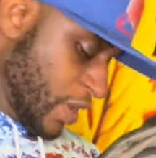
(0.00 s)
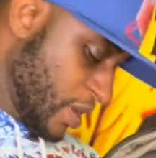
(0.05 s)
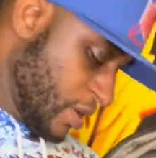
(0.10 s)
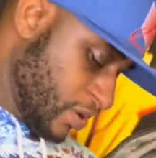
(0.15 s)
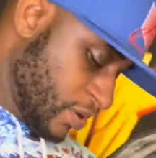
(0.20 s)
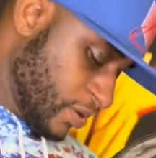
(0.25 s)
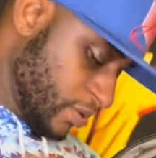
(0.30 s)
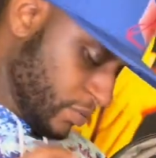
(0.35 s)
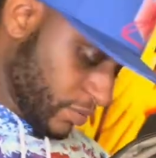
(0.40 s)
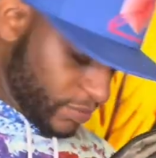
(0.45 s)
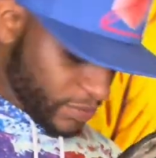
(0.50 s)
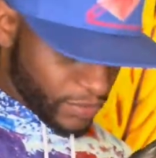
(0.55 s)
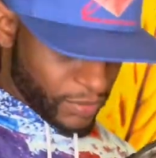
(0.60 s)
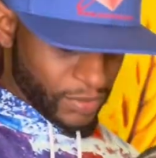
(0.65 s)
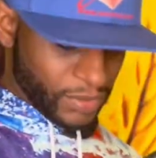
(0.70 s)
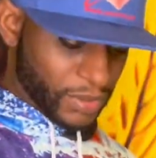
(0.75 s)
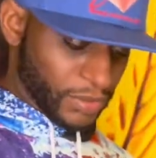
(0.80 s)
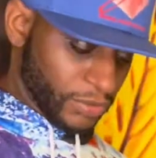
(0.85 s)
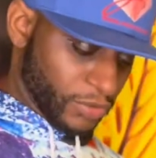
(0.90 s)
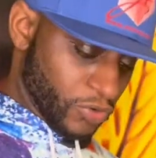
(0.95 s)
Hold on.
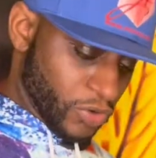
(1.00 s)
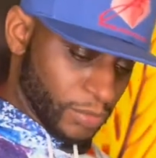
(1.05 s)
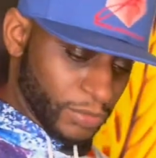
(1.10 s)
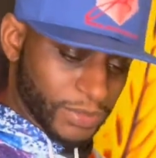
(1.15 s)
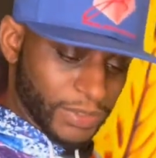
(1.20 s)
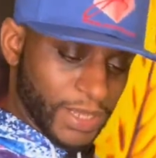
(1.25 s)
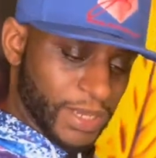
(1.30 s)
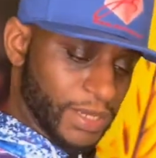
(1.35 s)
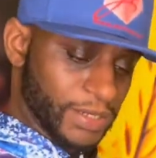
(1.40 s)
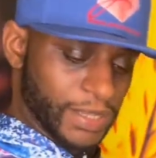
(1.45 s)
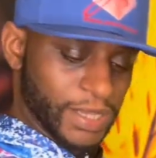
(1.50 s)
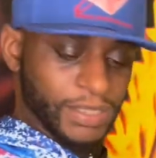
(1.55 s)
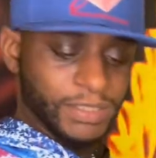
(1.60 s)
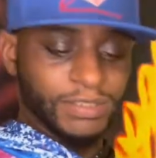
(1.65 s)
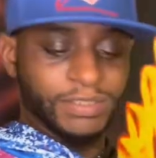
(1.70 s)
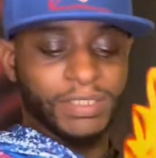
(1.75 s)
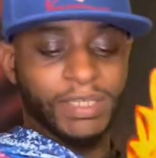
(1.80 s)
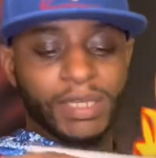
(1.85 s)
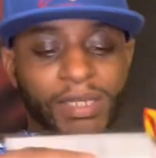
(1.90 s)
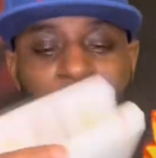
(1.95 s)
Because normally they
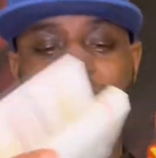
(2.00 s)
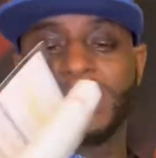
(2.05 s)
send